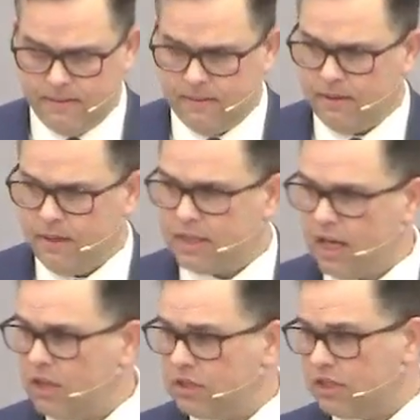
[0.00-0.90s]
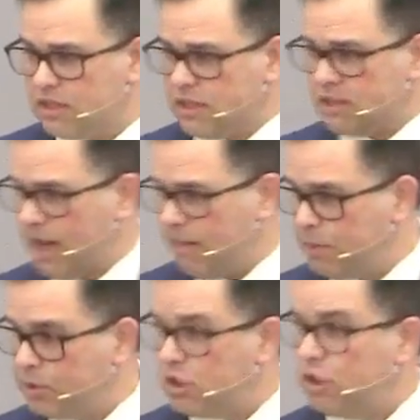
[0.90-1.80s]
He tells his
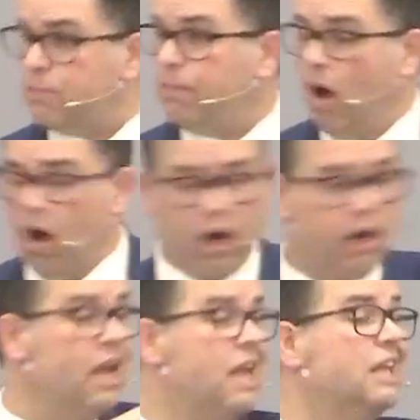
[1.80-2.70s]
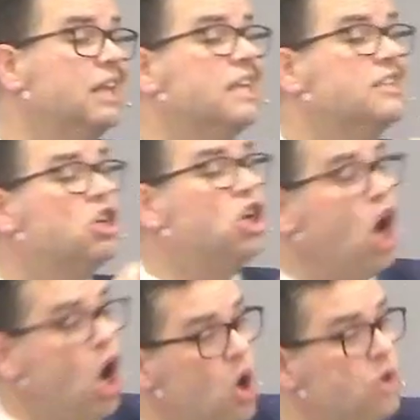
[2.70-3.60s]
disciples to depart. Let's
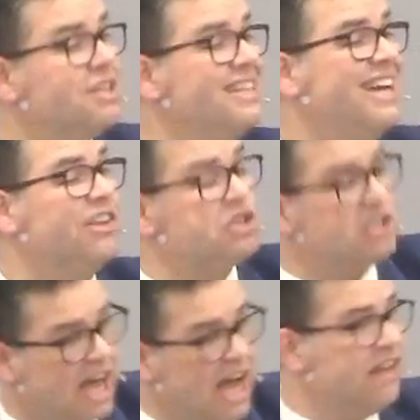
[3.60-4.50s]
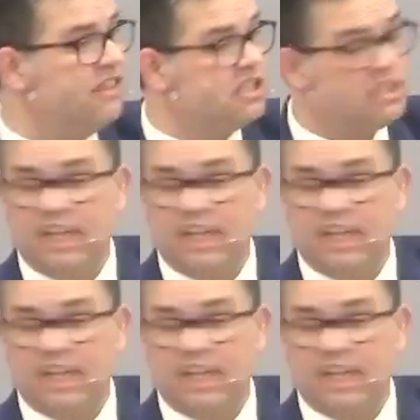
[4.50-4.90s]
go to the other side of the sea.